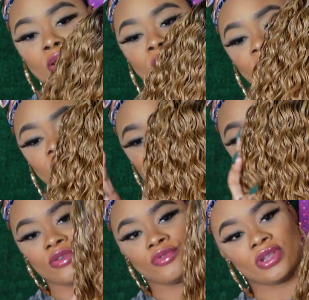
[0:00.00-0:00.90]
loving the
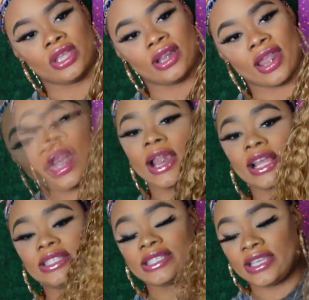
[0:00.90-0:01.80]
unit. Like,
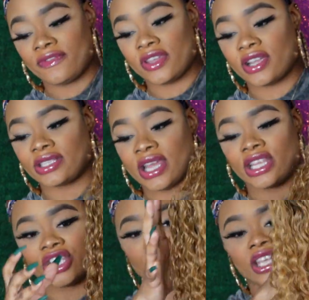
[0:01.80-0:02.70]
let's see if there's
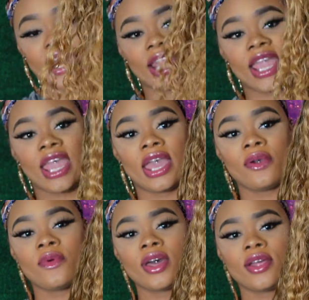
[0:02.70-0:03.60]
any
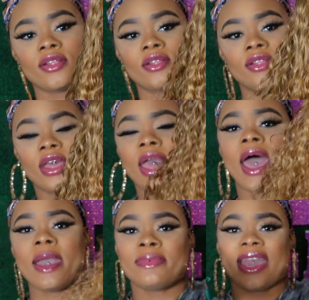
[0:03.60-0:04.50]
shedding. Well,
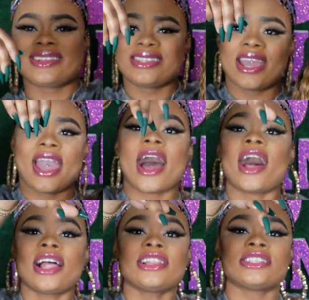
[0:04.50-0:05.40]
I'm getting
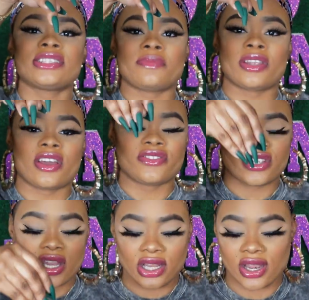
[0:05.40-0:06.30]
a little bit of
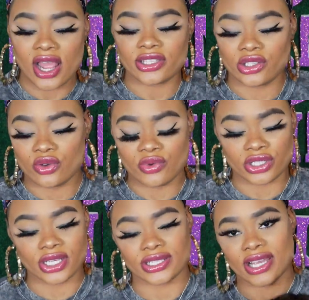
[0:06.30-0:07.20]
shedding, not too much,
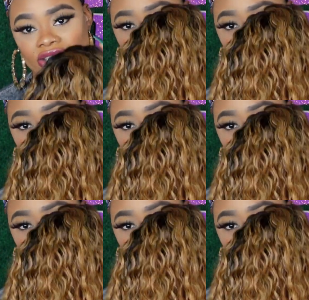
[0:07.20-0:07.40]
because as